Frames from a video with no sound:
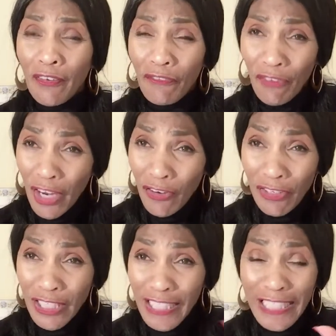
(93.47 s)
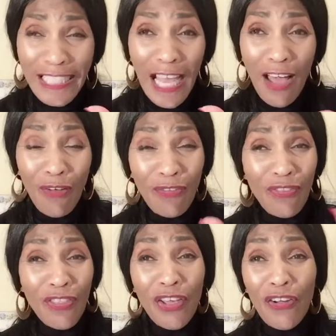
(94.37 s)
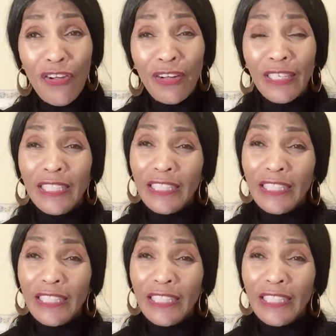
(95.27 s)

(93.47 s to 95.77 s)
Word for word: fragrances out there